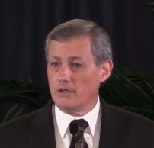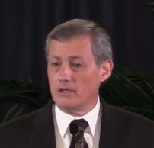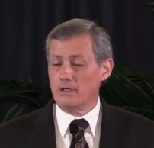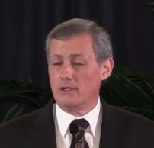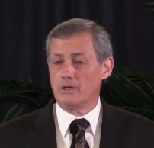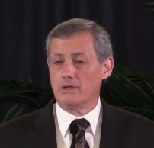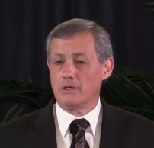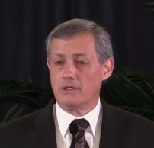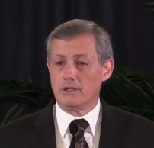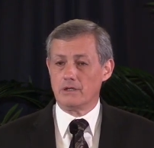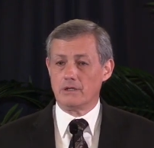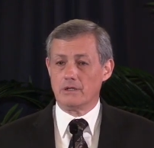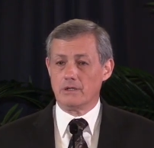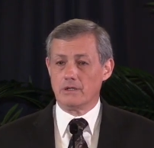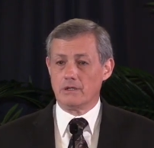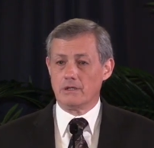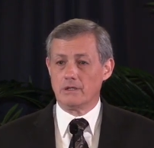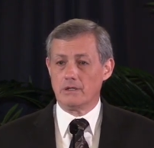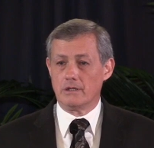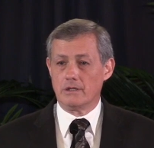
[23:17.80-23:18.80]

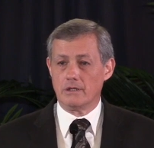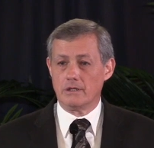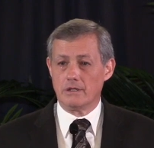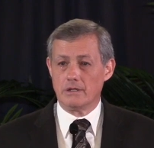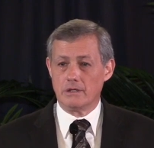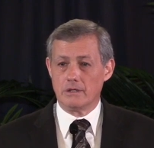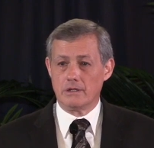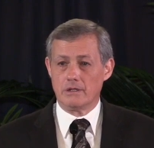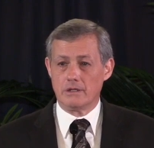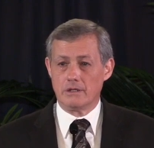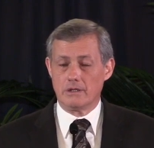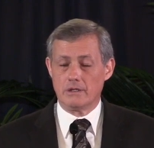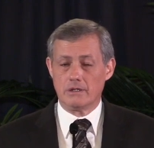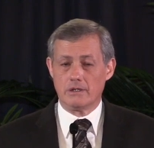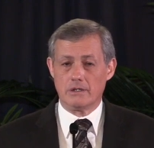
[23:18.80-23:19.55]
[no speech]